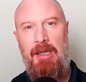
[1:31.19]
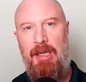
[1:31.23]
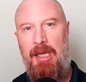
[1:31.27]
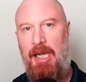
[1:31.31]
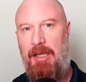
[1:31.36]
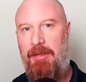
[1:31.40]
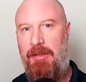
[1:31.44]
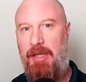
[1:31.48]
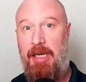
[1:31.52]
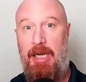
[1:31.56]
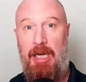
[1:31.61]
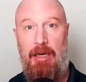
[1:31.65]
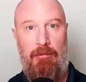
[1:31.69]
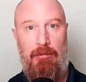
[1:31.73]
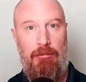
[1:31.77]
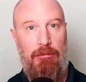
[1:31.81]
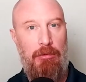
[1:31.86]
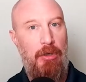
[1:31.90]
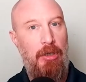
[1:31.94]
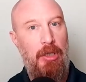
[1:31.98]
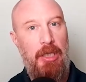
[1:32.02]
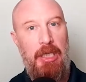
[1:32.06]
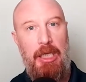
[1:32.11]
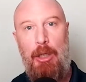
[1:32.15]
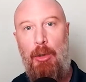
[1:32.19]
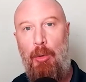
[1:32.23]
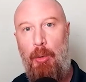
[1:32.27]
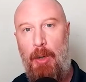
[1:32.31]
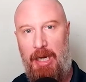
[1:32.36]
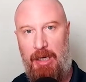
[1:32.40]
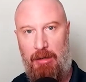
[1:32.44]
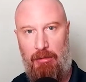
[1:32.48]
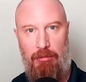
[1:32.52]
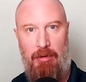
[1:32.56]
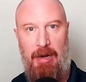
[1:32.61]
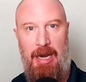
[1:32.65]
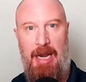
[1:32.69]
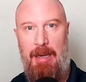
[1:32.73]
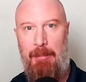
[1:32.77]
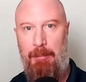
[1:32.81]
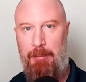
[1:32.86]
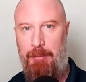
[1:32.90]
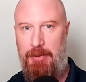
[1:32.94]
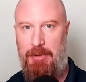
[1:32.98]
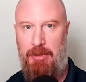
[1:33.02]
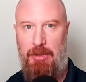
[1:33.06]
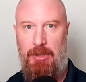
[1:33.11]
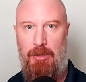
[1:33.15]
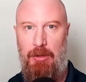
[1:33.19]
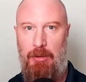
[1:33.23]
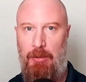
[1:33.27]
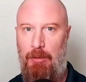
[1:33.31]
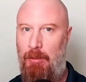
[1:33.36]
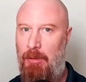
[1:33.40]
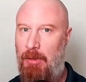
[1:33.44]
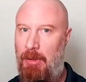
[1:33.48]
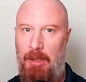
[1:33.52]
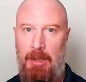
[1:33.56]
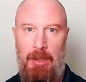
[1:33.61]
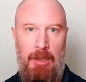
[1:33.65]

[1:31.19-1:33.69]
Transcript: and then a really quick ramp to